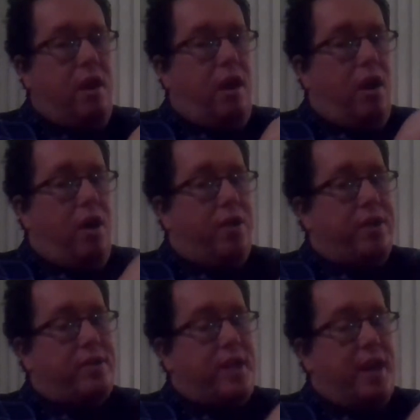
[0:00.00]
All the
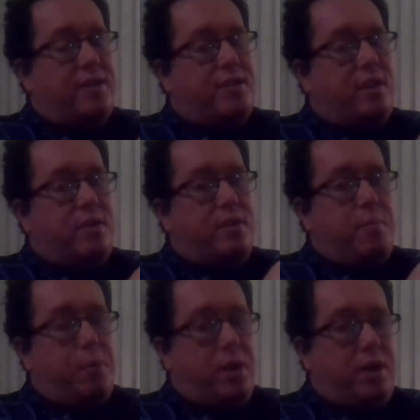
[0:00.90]
sad songs
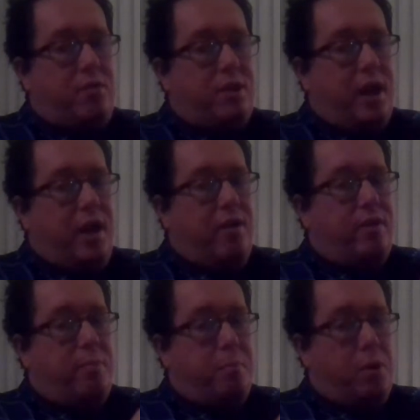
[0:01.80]
that bring you down,
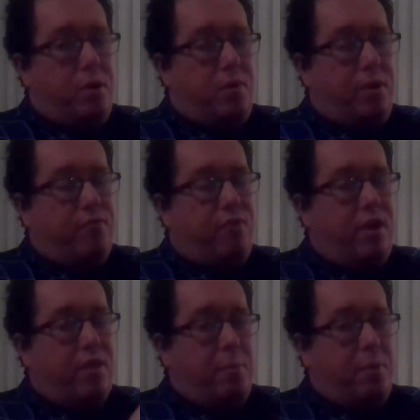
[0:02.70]
that put you in a
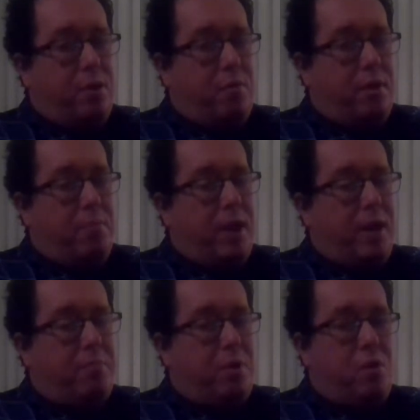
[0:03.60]
funk, that put you in a
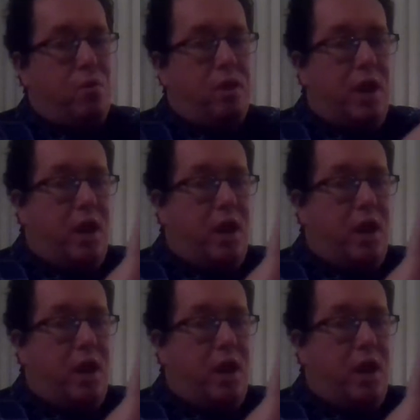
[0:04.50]
bad mood,